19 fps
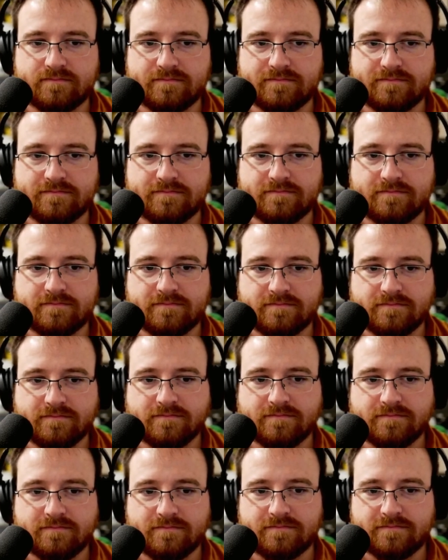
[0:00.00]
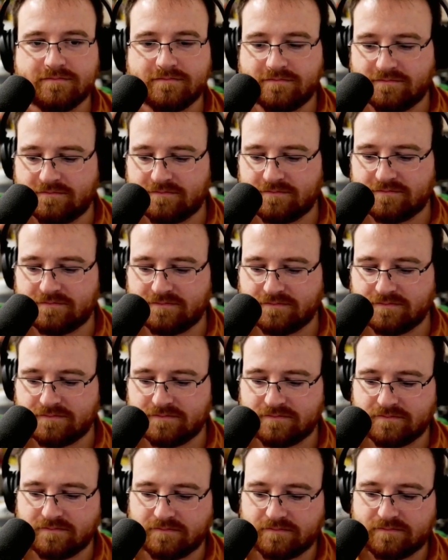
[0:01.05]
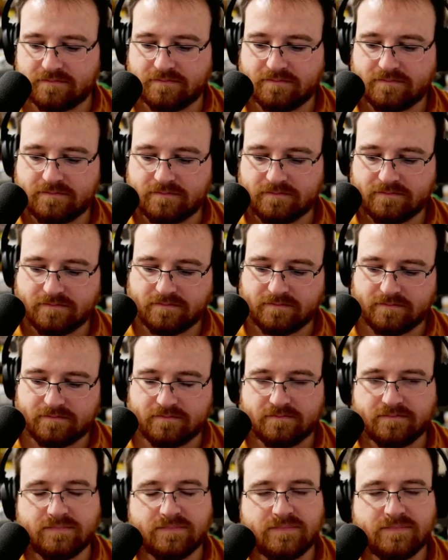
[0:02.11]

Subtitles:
The person shown says nothing.